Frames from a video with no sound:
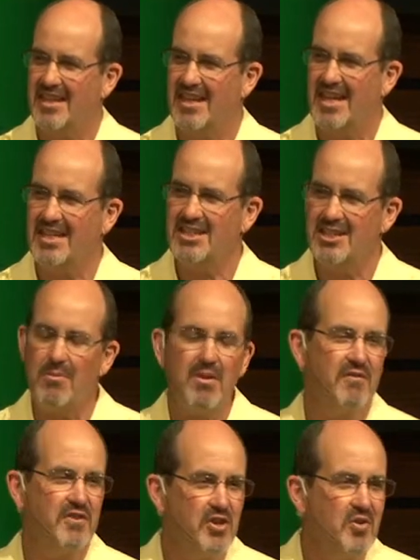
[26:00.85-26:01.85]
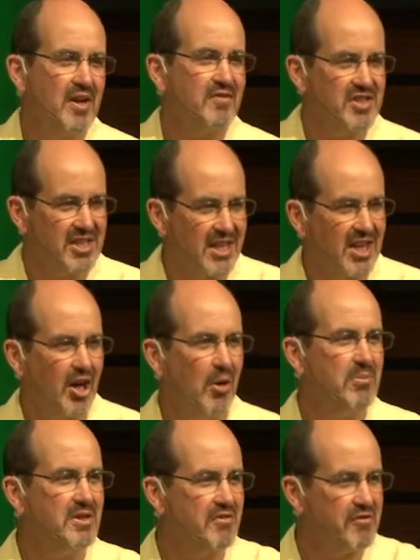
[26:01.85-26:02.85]
And some of you have
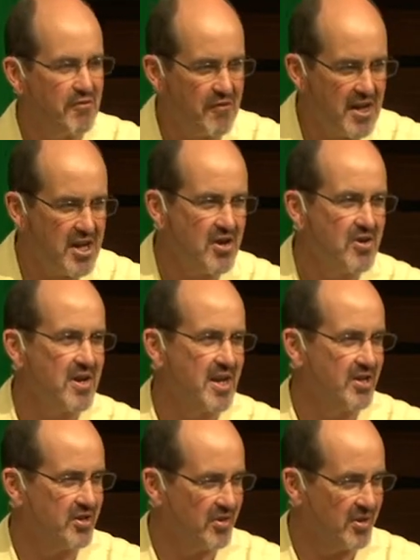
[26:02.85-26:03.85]
succumbed to fear in your